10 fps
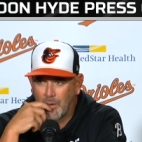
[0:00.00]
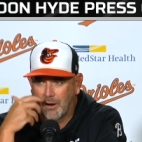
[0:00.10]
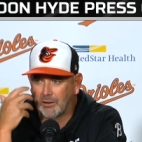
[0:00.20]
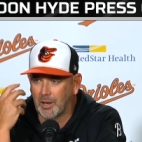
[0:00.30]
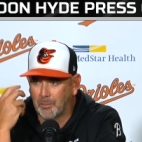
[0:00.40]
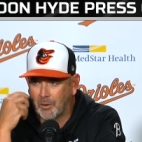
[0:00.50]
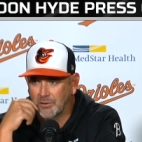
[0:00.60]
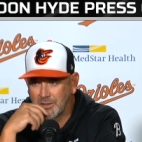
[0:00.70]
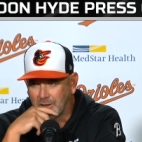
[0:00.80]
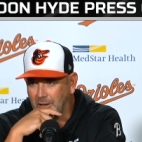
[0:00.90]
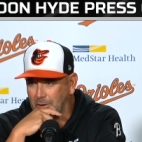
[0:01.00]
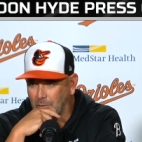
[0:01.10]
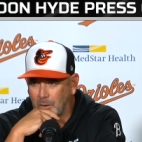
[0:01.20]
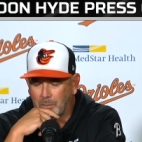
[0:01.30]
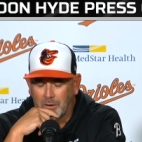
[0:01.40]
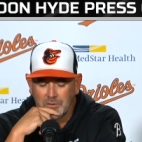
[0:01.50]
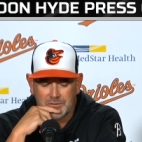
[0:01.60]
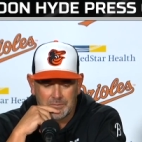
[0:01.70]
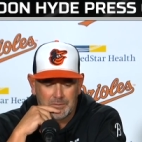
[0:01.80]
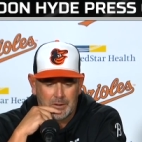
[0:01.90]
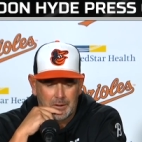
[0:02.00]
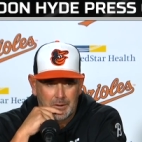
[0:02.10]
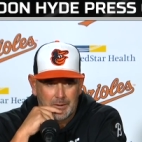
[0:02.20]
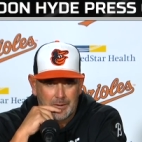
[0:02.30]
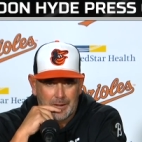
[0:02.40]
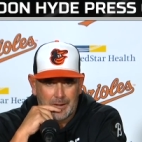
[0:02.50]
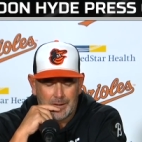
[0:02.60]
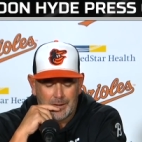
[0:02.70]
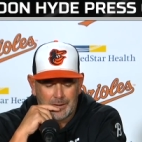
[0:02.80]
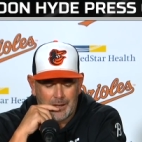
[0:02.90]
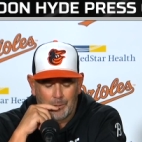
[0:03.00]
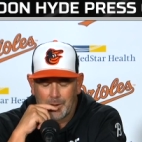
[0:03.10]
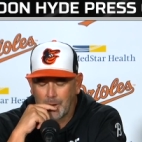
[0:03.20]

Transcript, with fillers: around a lot of balls, hitting a lot of ground balls, and and uh, he got one